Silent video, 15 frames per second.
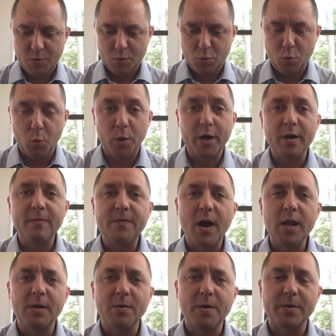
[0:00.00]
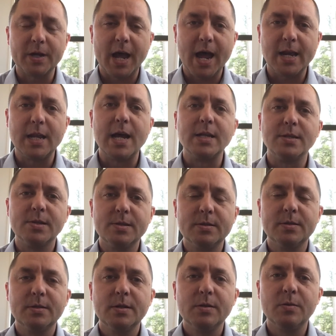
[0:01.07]
We're going to follow all the guidelines.
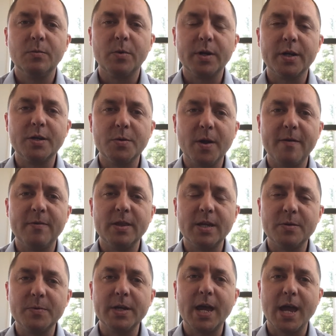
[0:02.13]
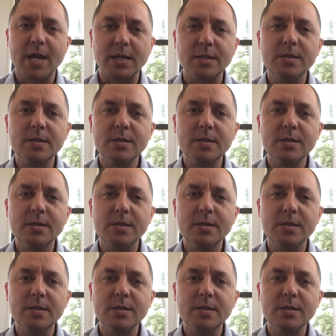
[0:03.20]
We're going to do everything we can